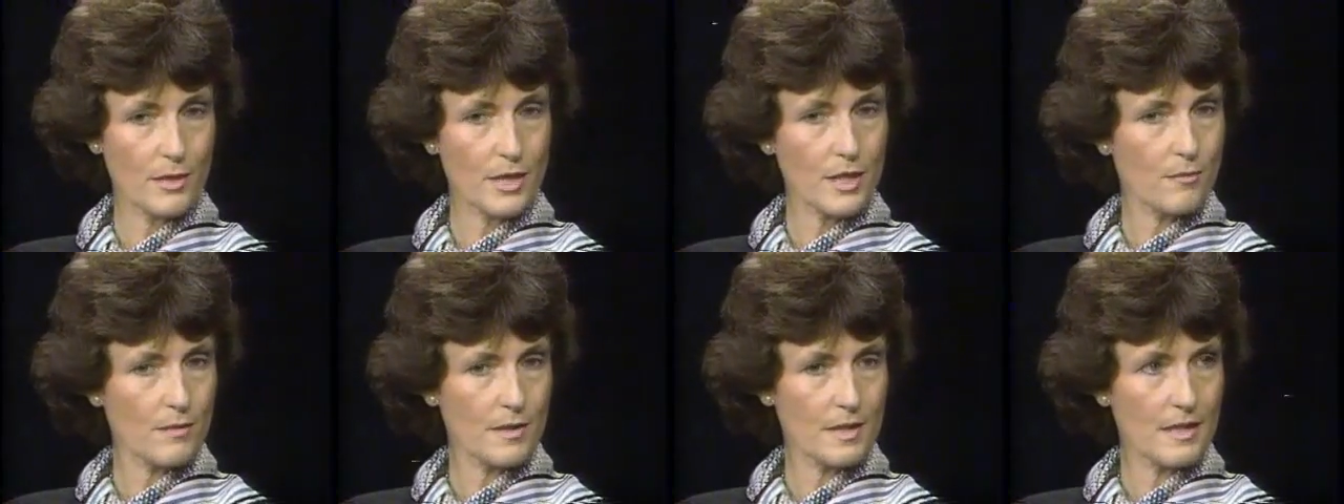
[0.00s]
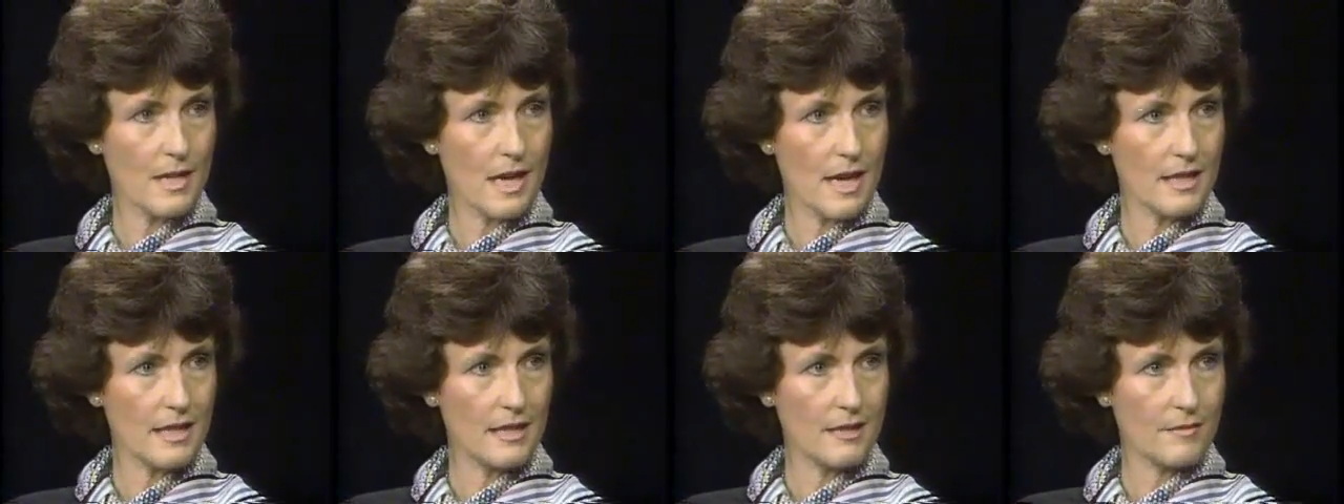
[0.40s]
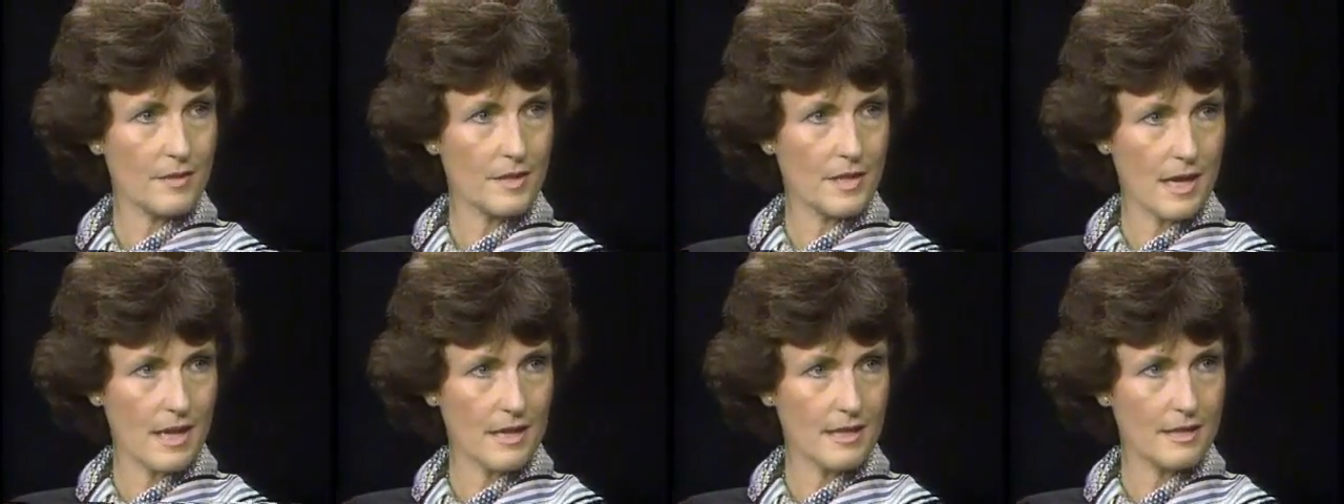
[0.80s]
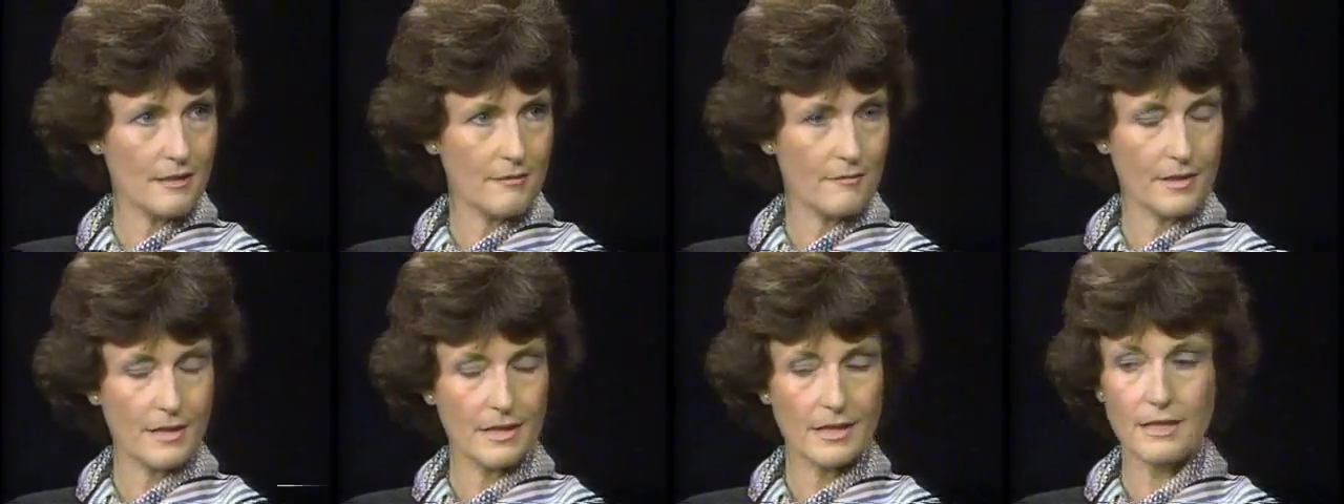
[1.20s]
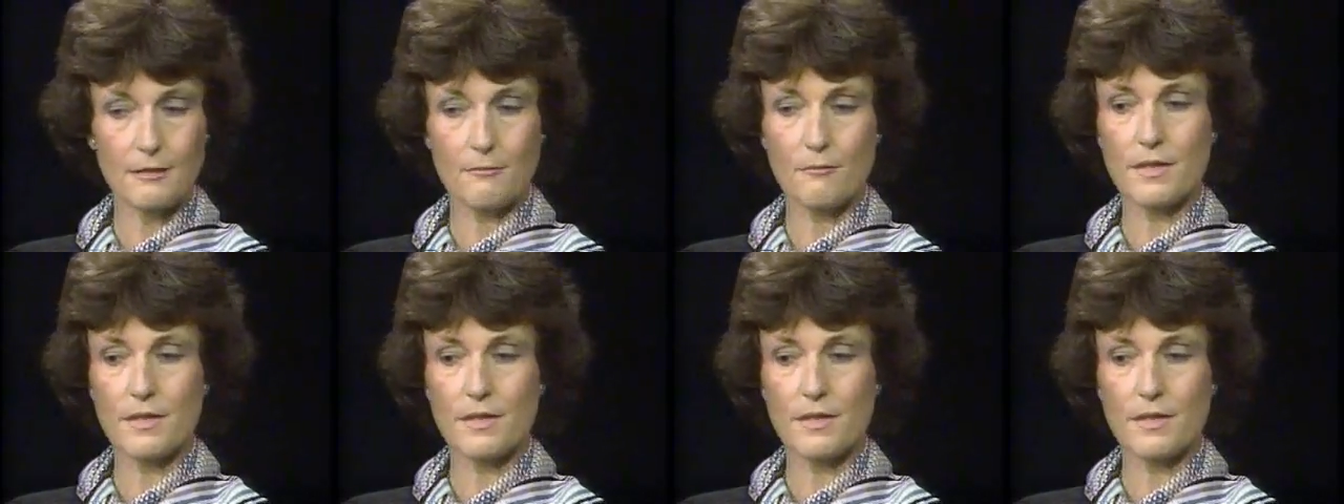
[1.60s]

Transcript: which was naive scientifically.